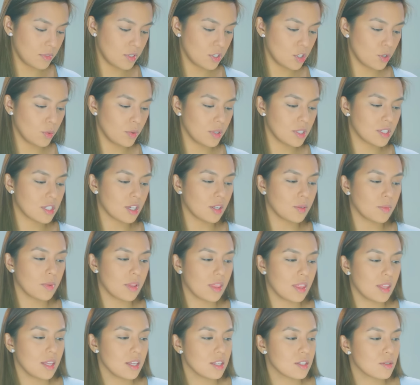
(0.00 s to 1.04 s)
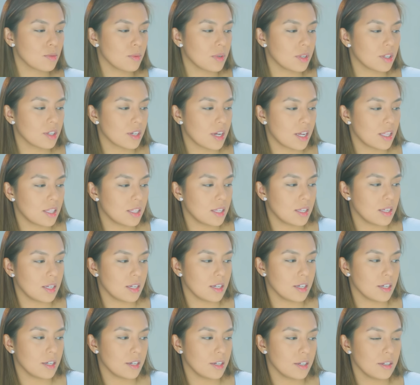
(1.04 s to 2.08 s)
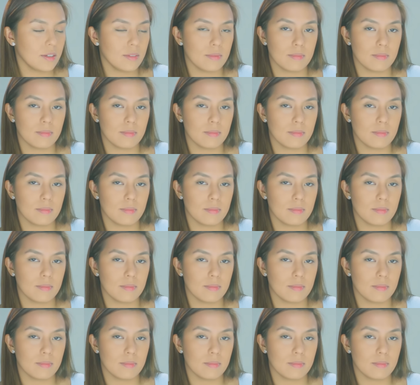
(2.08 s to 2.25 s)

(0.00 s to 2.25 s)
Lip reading: So we'll start with this one right here.